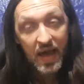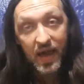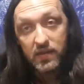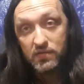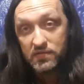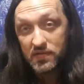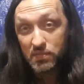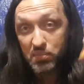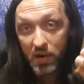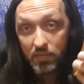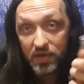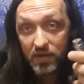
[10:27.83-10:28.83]
I use this
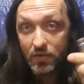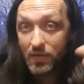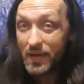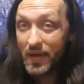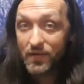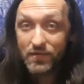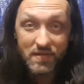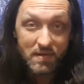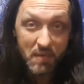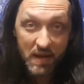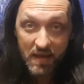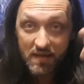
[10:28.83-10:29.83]
barbecuing, I use it
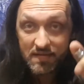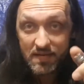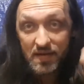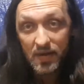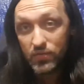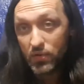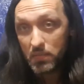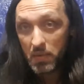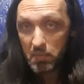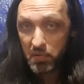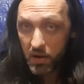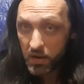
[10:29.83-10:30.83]
in my kitchen, I throw it in
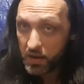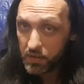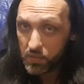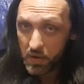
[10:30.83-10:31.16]
my pocket.